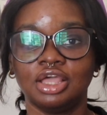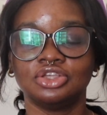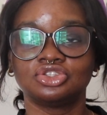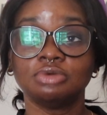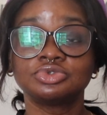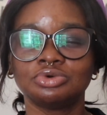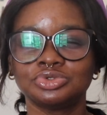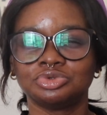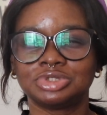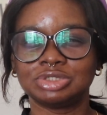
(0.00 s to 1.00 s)
some
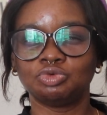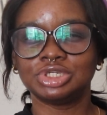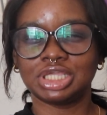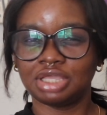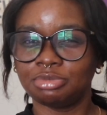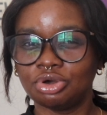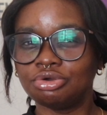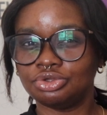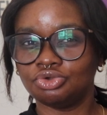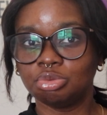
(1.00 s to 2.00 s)
schools would email
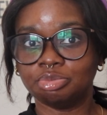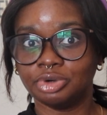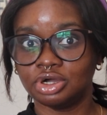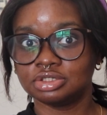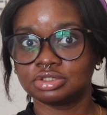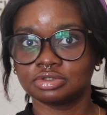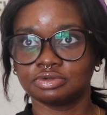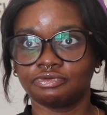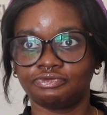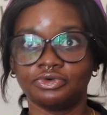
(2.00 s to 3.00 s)
you, but
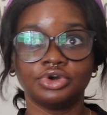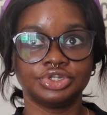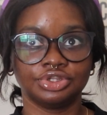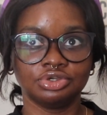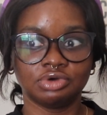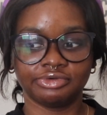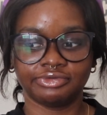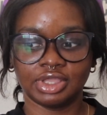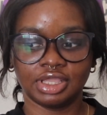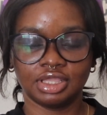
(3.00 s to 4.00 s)
for the U of
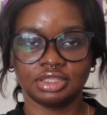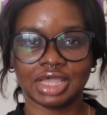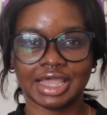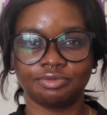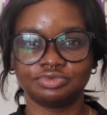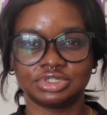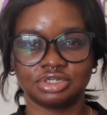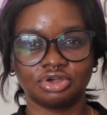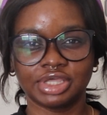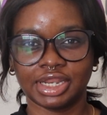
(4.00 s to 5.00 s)
A, I
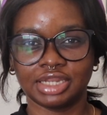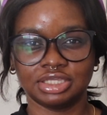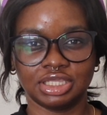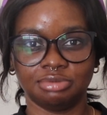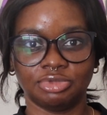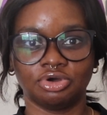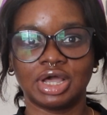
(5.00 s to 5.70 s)
did not get any email.